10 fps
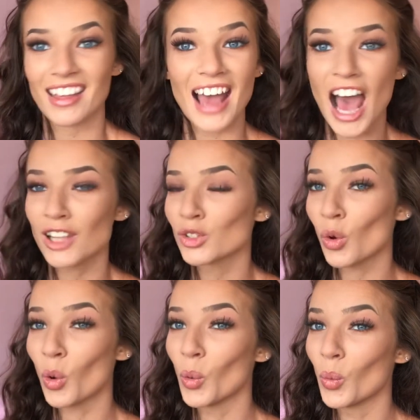at
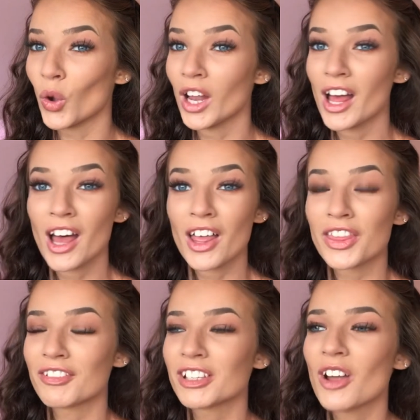all.
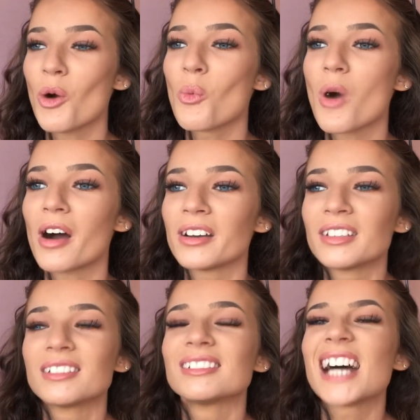There is not one
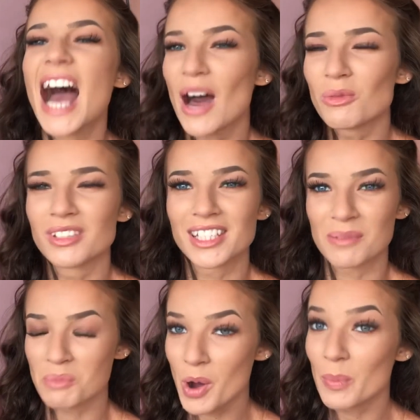ounce
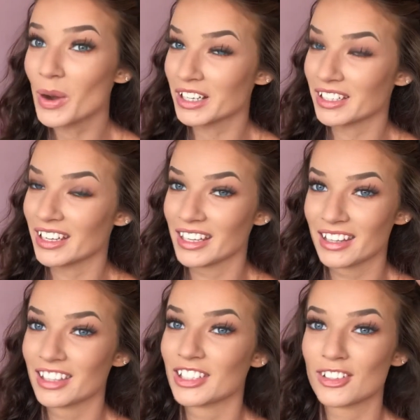in my body
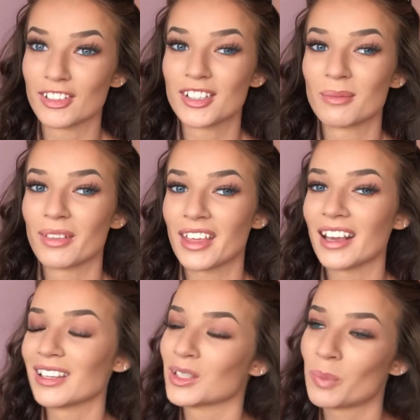that does
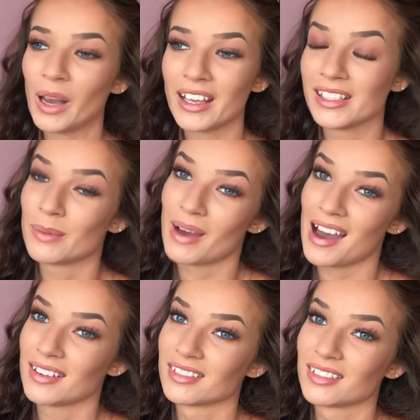something to please a
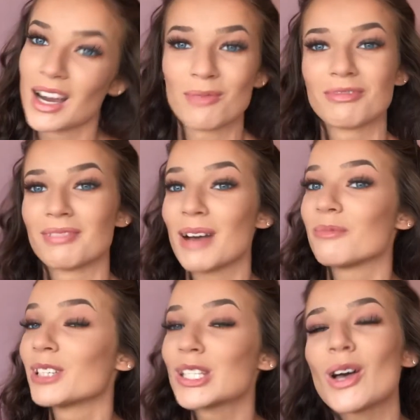man.
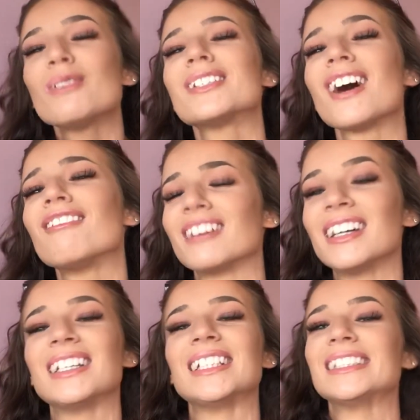I'm so
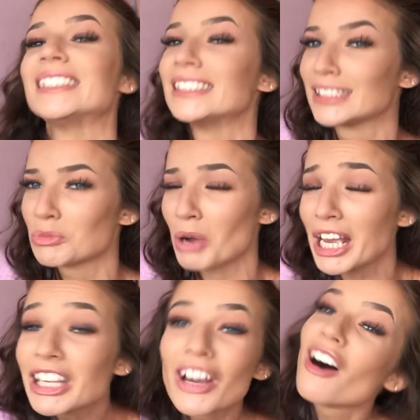sorry to
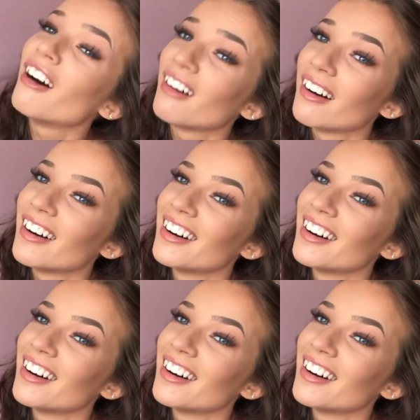break your heart,